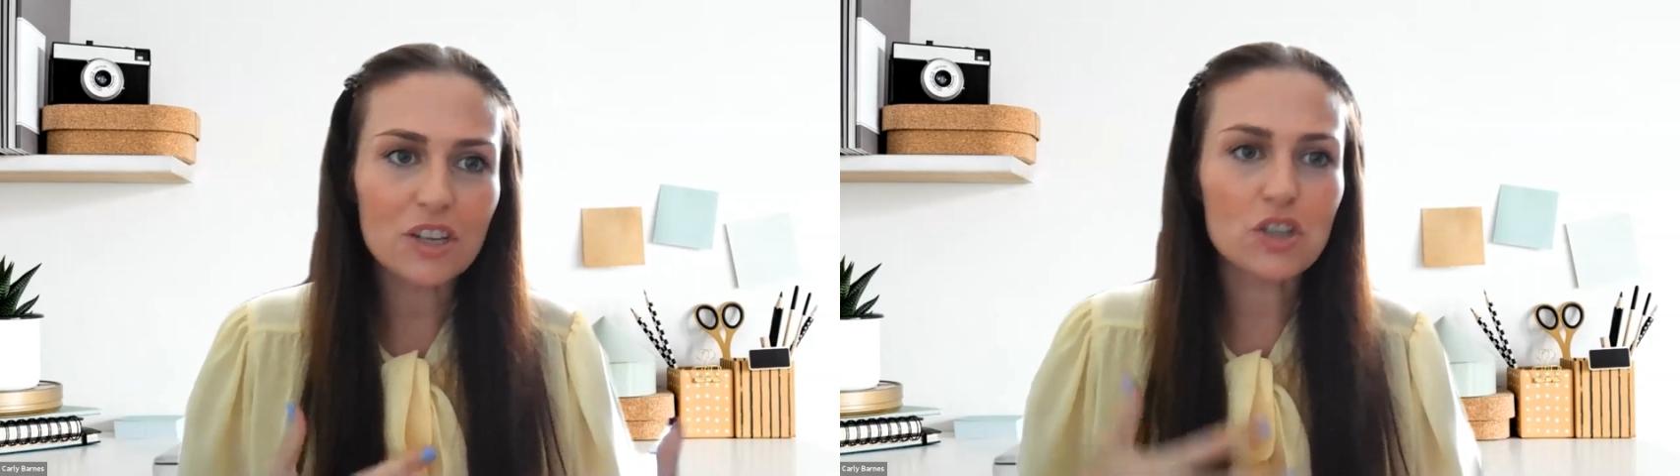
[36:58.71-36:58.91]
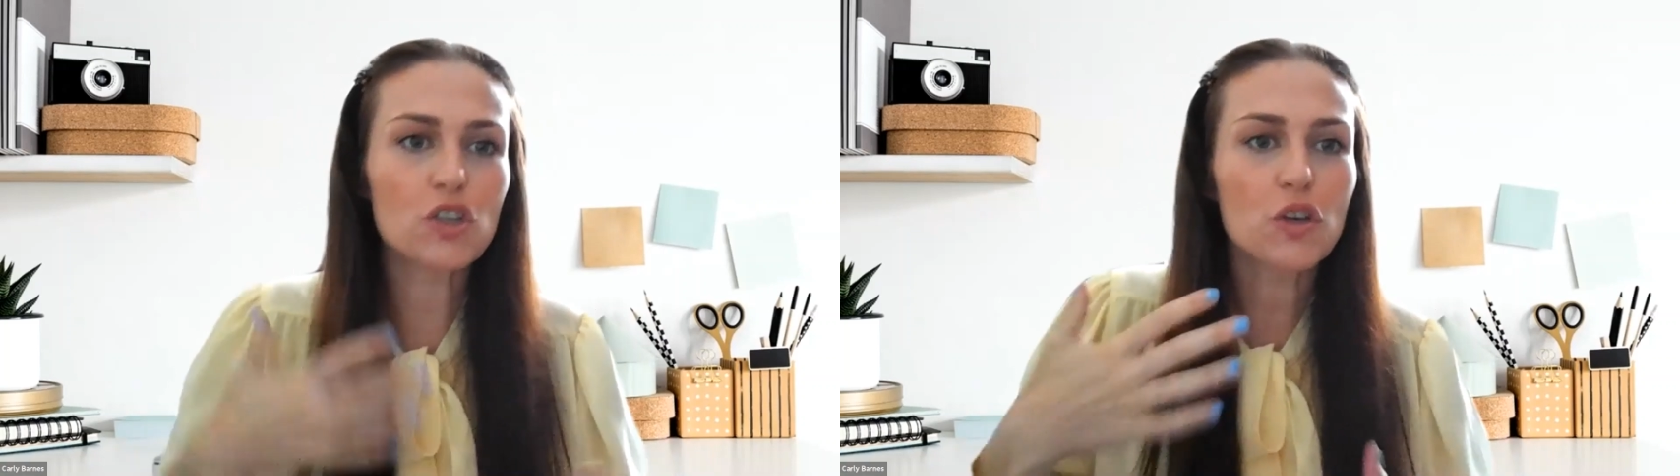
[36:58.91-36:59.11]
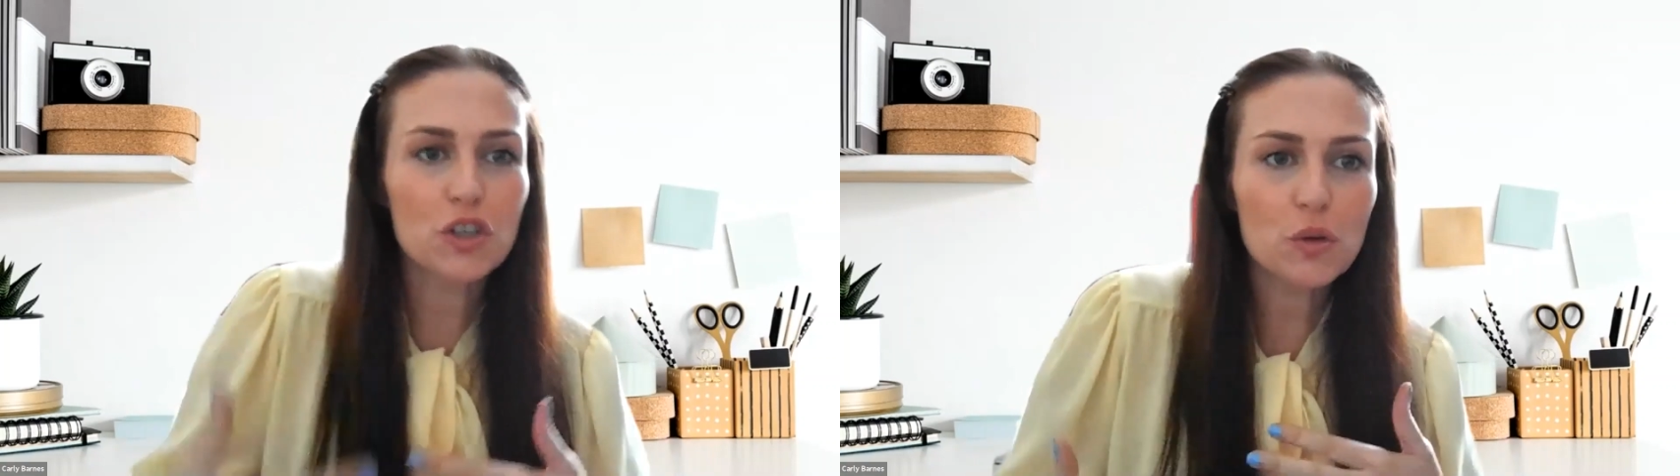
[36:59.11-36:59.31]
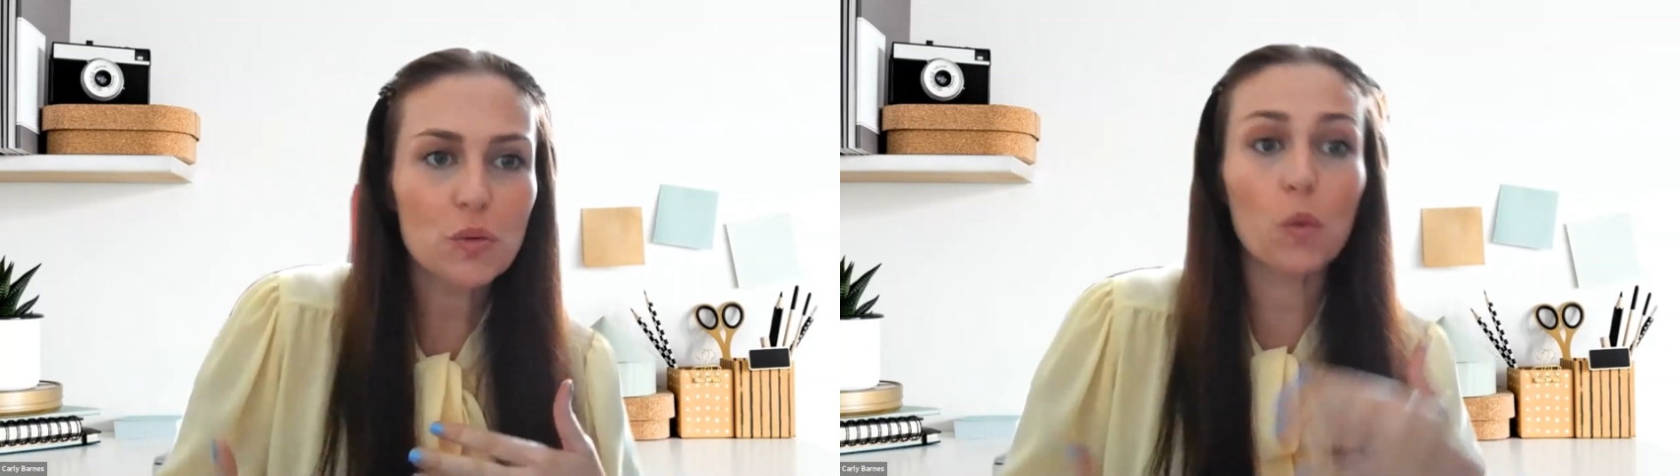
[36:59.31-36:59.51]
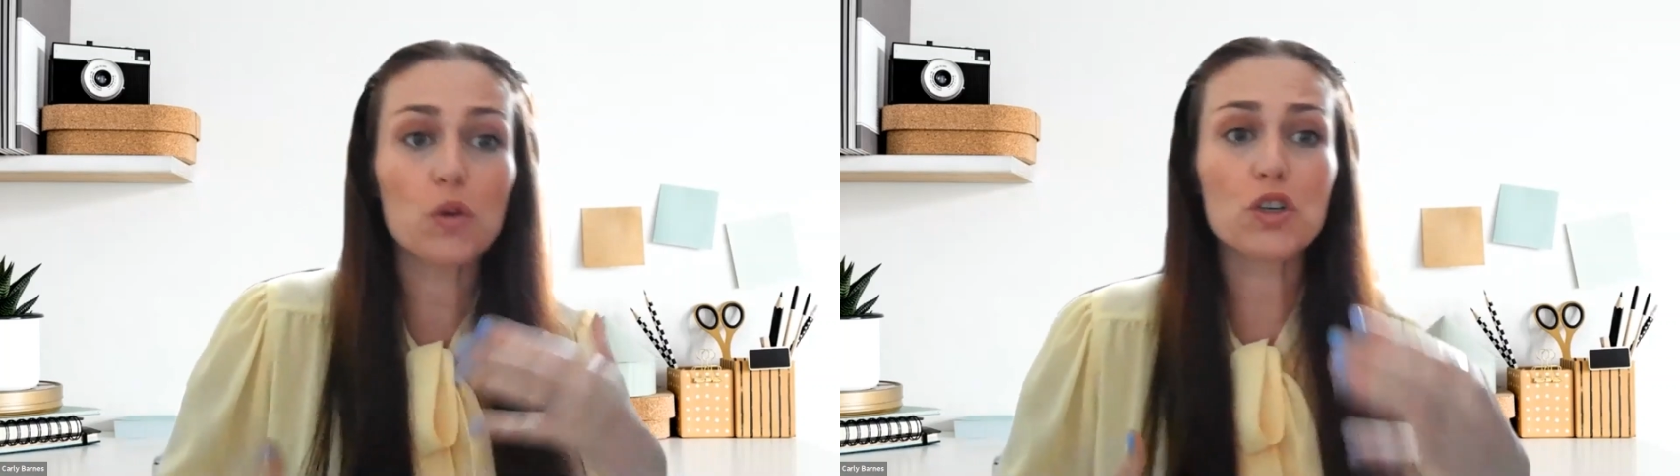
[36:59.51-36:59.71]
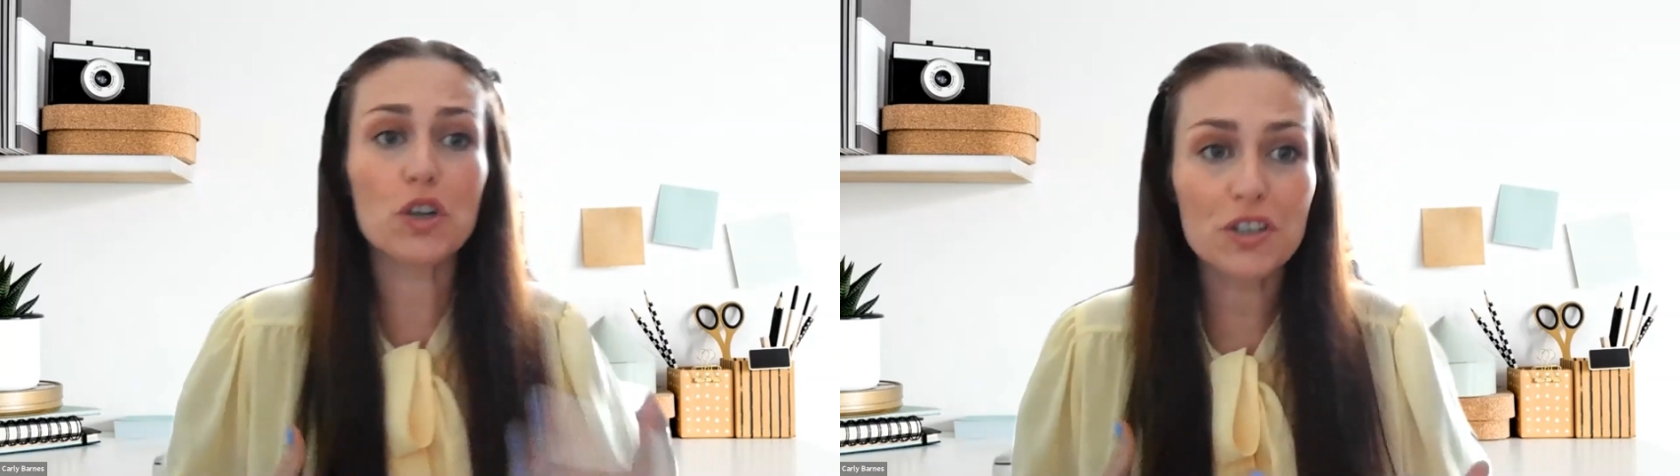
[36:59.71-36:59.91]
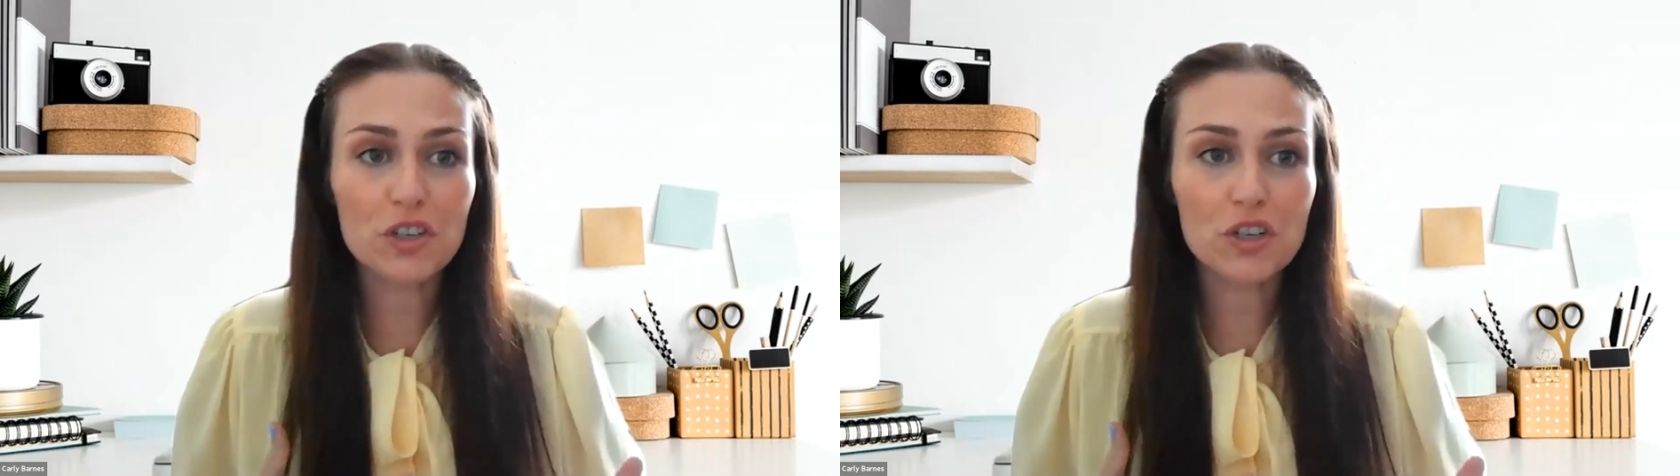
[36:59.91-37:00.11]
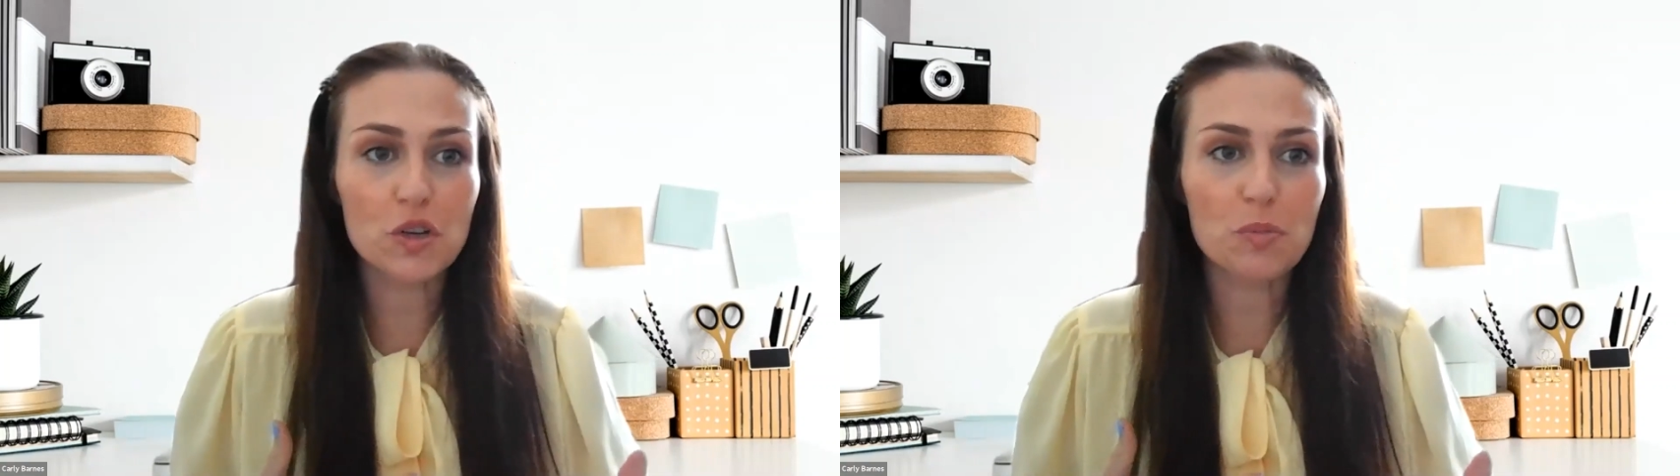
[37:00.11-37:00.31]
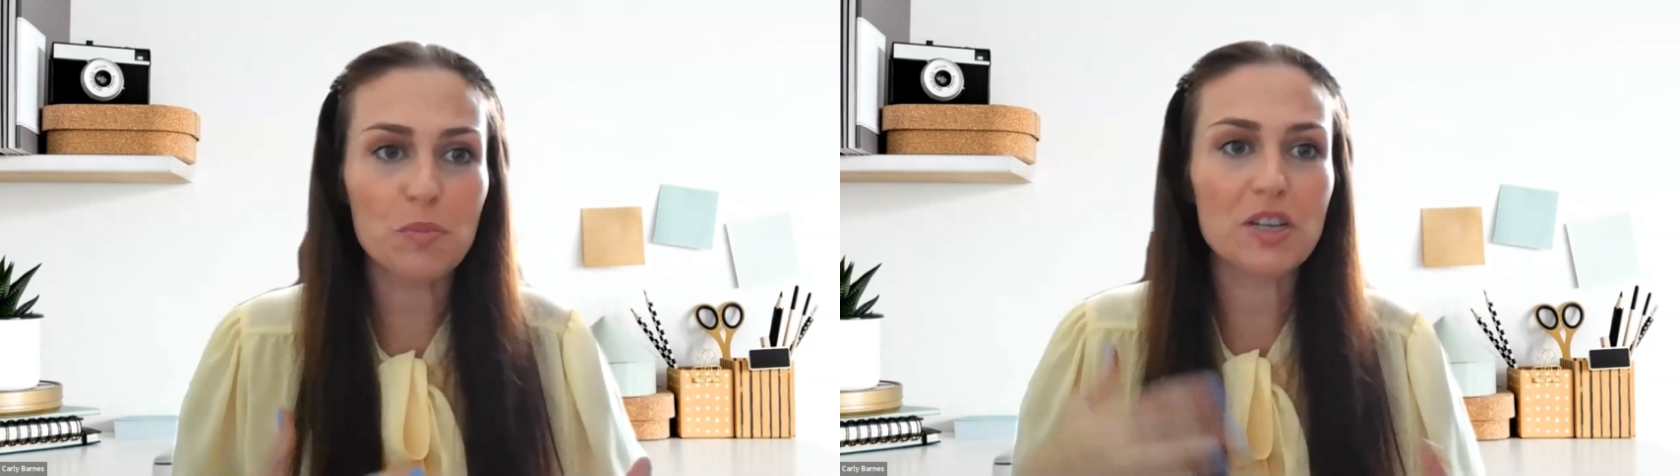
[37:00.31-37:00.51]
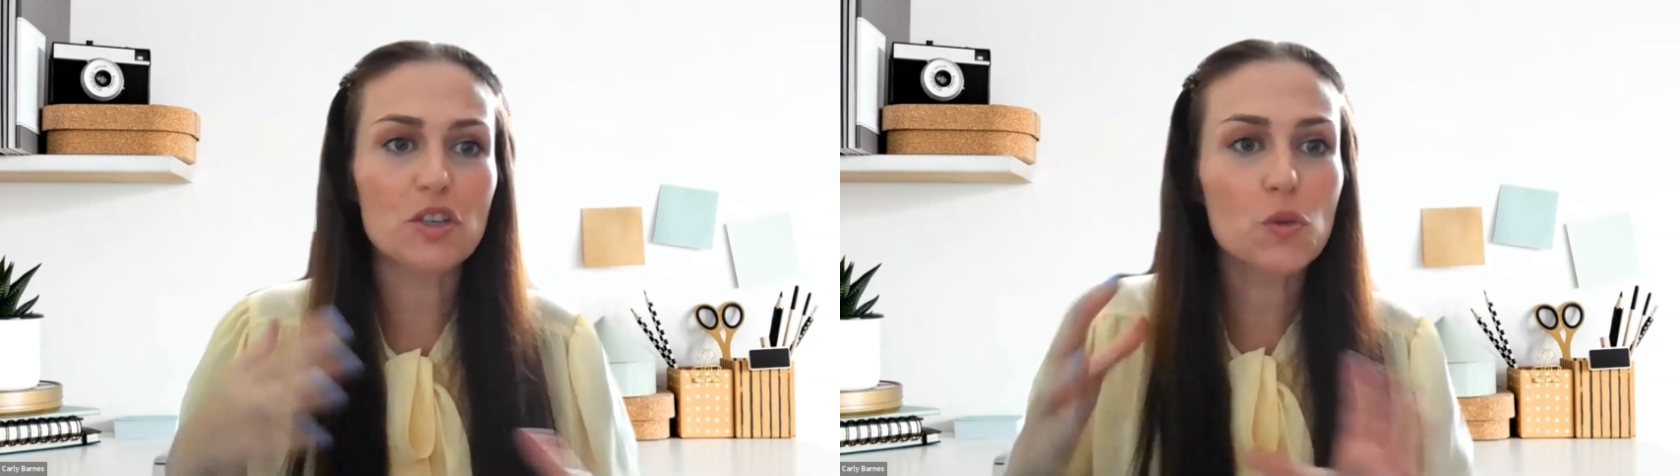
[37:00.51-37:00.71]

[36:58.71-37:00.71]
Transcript: should you or shouldn't you be